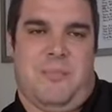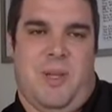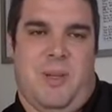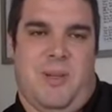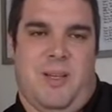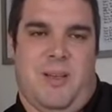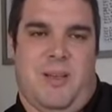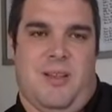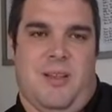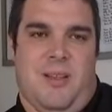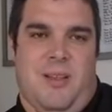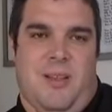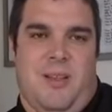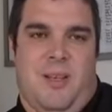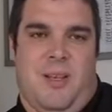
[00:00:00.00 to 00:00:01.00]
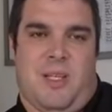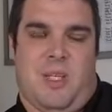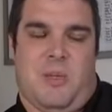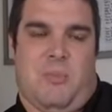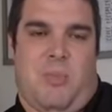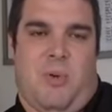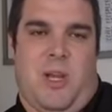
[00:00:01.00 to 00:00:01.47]
Maybe a
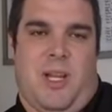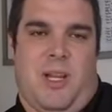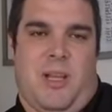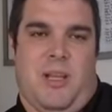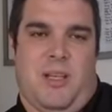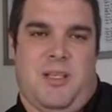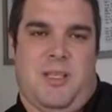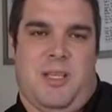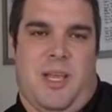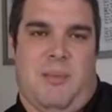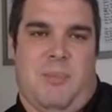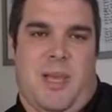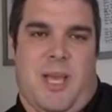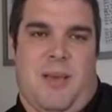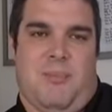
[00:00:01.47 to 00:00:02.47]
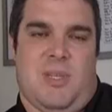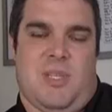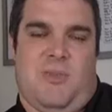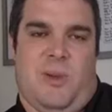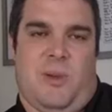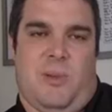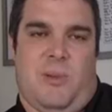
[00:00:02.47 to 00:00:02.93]
spring type
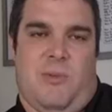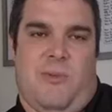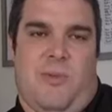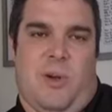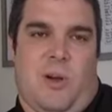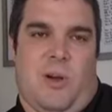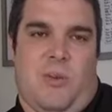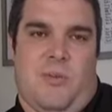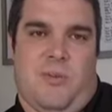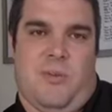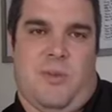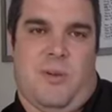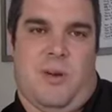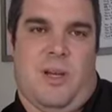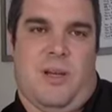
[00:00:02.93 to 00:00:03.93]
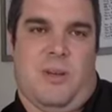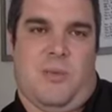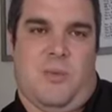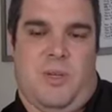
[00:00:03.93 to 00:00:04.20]
atmosphere in the fall for